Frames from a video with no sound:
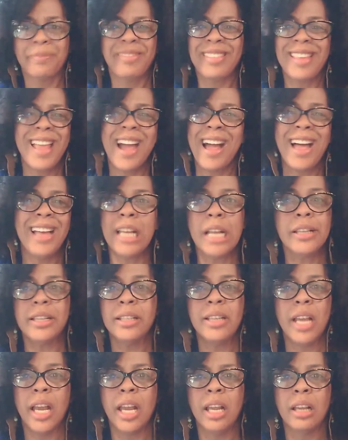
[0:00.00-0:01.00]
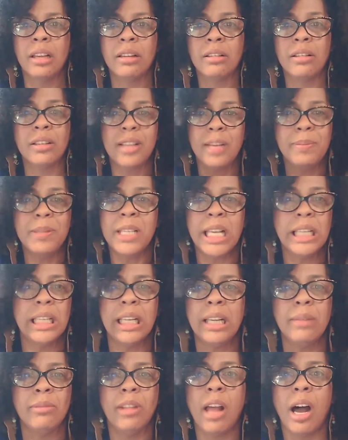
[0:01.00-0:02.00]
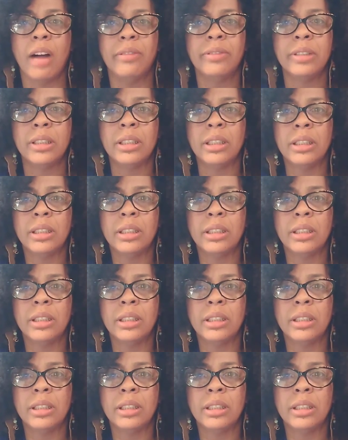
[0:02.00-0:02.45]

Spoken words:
Nah, not today, because I'm sending him love.